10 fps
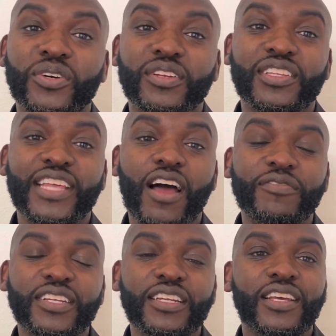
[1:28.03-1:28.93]
that
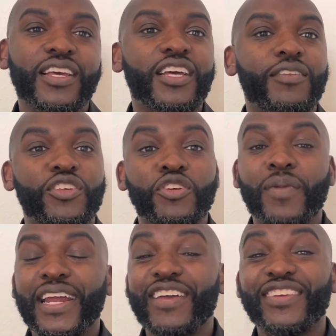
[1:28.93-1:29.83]
often, you
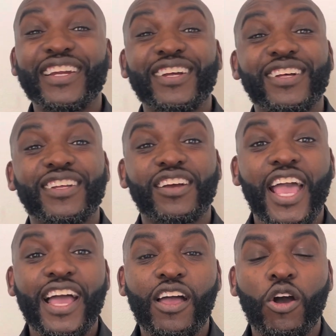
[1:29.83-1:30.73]
might not even get an
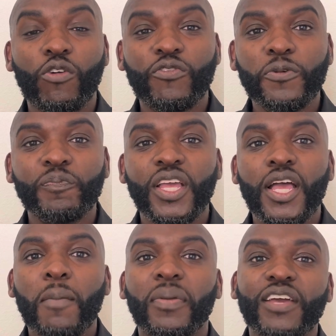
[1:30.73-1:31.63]
AI overview.
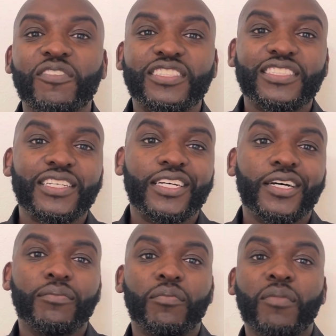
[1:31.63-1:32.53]
But if it's a
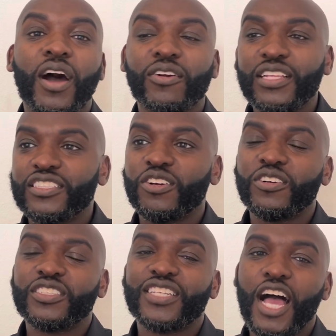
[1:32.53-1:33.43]
moderately
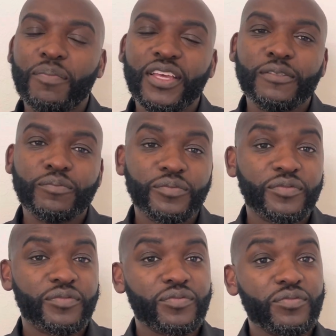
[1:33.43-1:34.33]
searched topic,
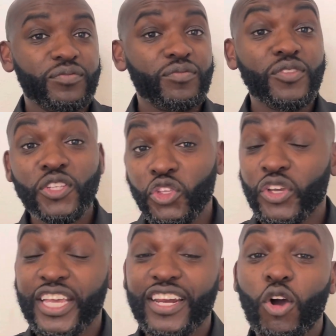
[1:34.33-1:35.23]
you
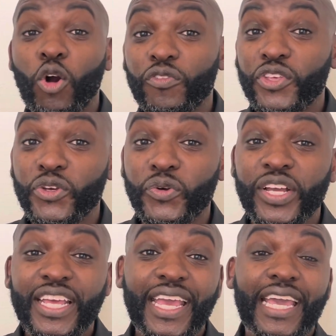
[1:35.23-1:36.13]
can get an overview,
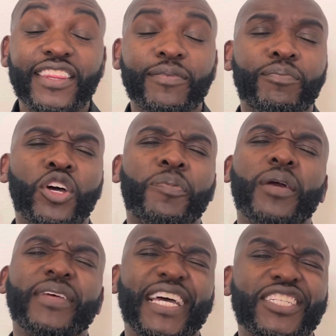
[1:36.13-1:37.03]
and there'll probably
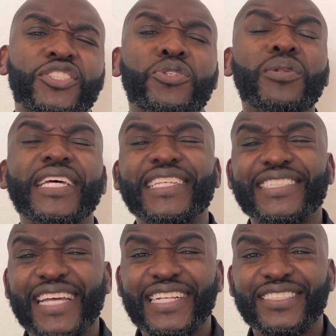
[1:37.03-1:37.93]
be like 2 links
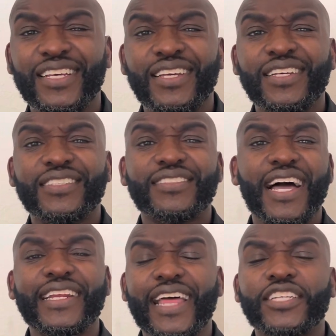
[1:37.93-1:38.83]
that's
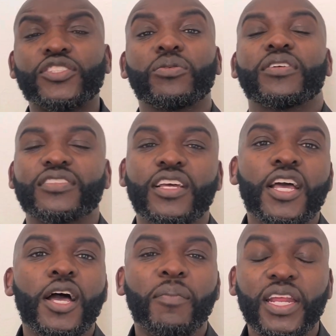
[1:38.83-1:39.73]
citing that source.
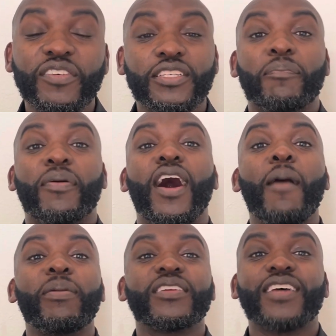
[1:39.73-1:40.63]
But if it's a
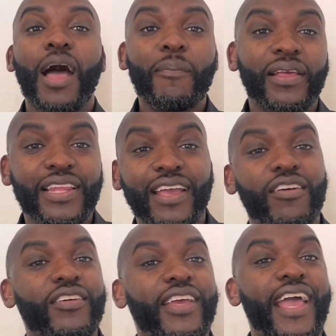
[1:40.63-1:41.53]
popular topic, like,
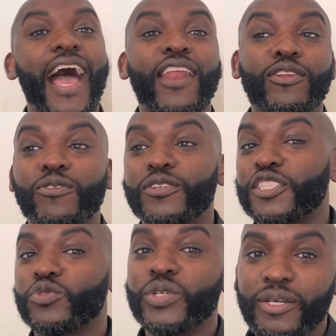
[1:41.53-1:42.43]
okay, how to learn to
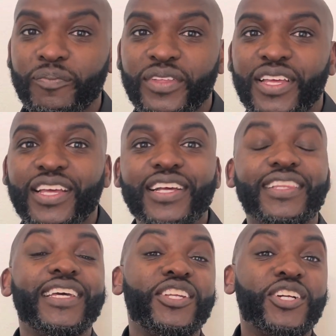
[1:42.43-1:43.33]
swim,
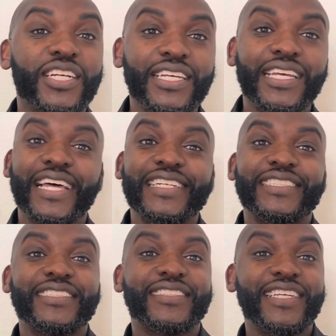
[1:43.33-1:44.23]
then you're gonna get like
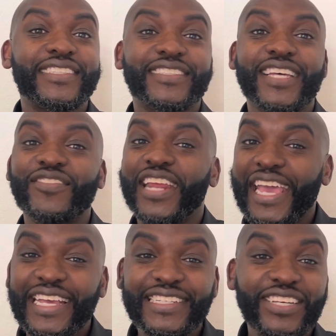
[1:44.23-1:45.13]
6, 7,
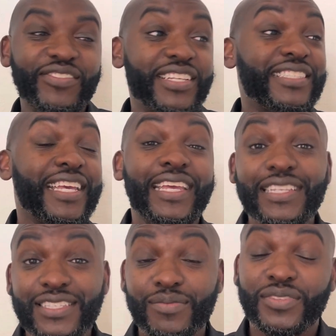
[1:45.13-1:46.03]
8, even 10
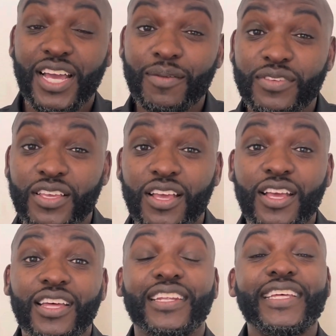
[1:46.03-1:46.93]
sometimes
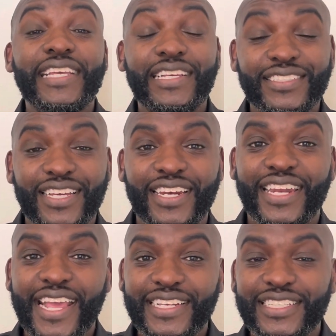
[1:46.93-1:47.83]
links
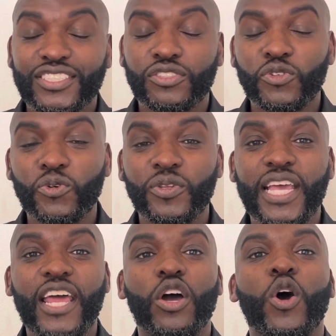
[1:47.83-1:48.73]
connected to
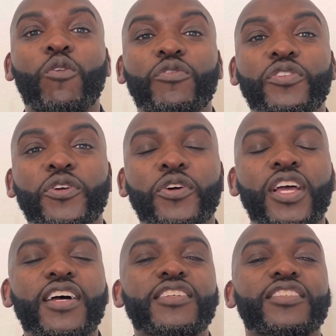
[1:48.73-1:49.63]
that overview.
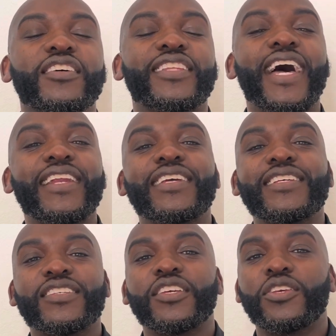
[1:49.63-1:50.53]
So that
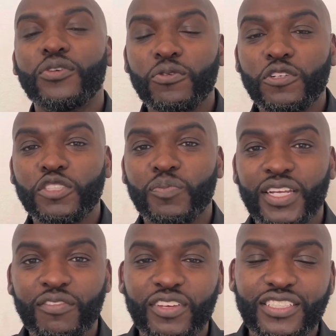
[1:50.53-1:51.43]
is a huge
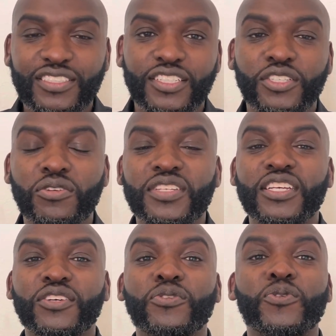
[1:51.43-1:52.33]
benefit to using
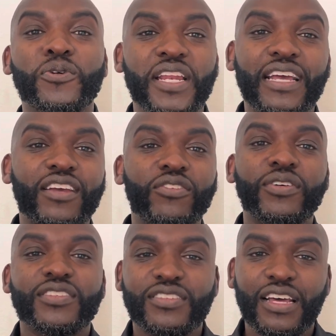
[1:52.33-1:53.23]
Google. And of
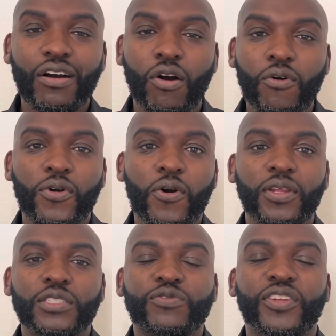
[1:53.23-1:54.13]
course, the whole goal
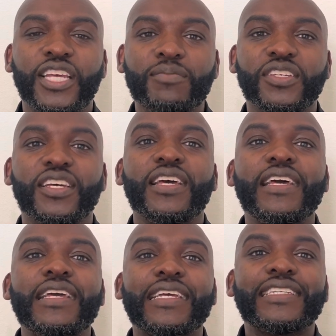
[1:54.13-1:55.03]
is for them to
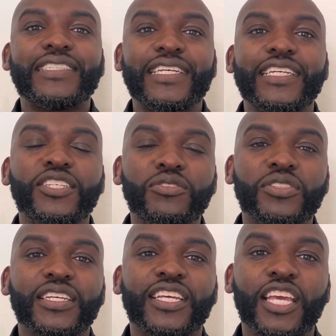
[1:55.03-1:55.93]
continue
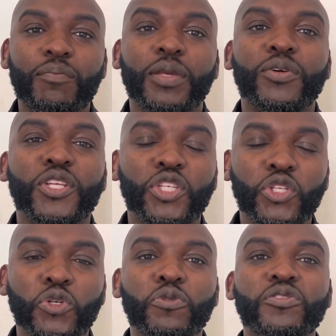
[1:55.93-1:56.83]
to get people to
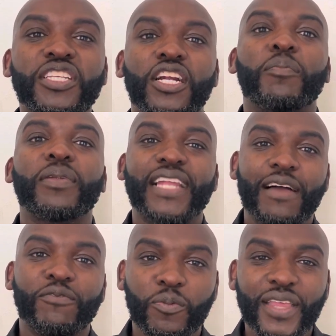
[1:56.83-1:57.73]
use their
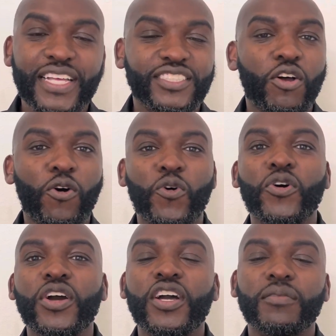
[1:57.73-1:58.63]
platform. That's the
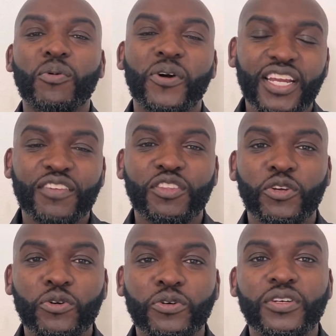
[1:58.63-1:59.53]
whole point of the
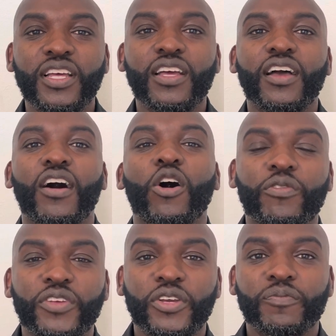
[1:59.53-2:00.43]
Google
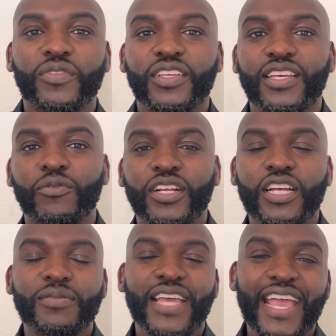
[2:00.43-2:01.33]
overview when it
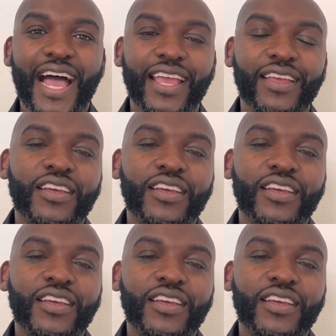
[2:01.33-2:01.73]
comes to AI.